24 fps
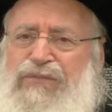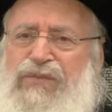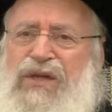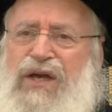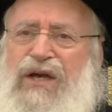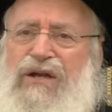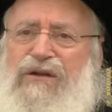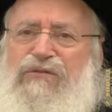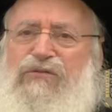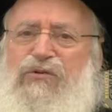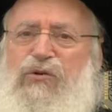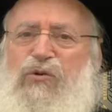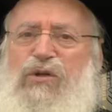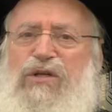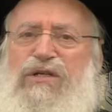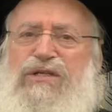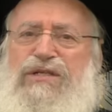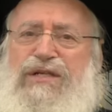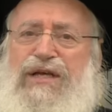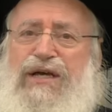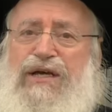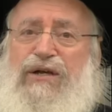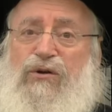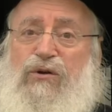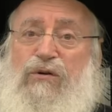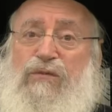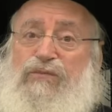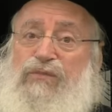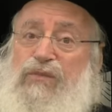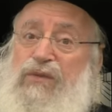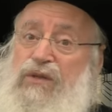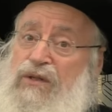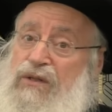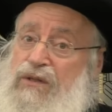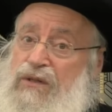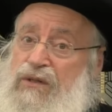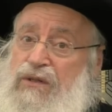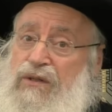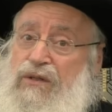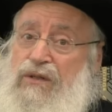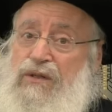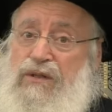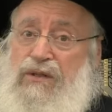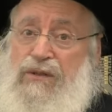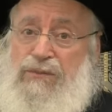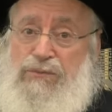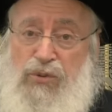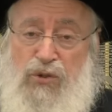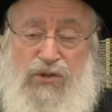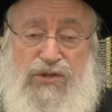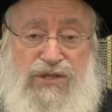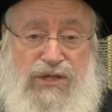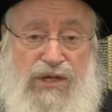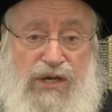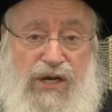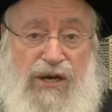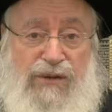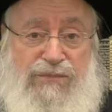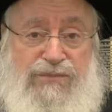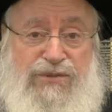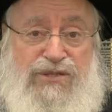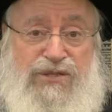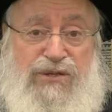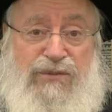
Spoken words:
And a few days later, a person comes